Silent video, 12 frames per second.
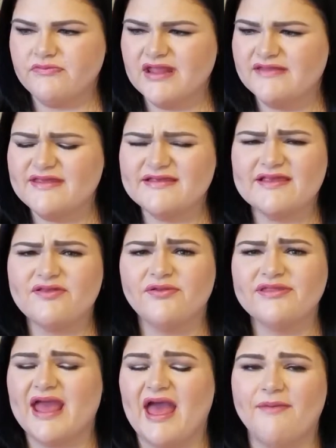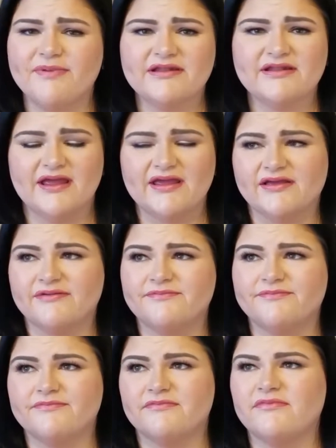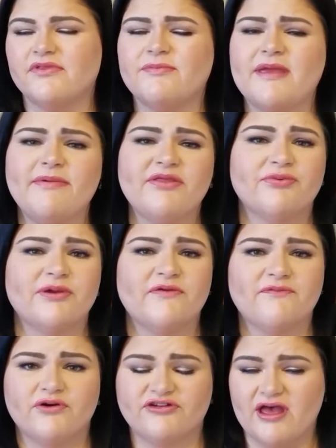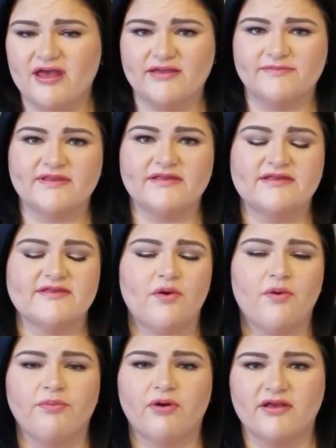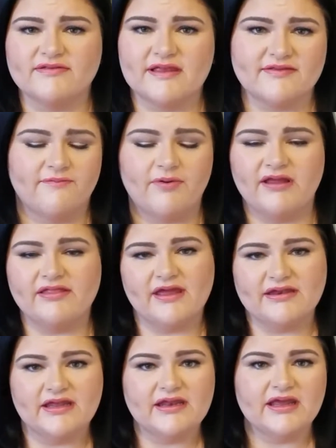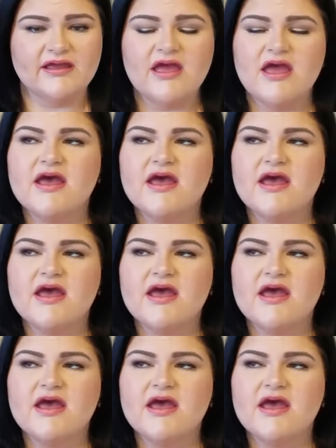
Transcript: and this has only happened like maybe 3 or 4 times in this whole process of Brightline Eating.